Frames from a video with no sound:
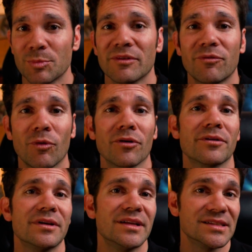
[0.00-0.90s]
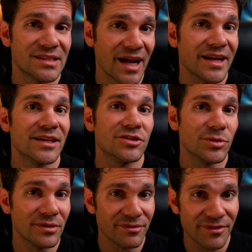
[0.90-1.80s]
before deciding
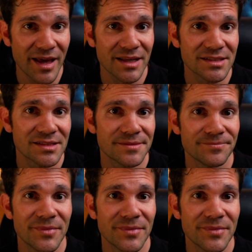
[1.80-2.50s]
to invest.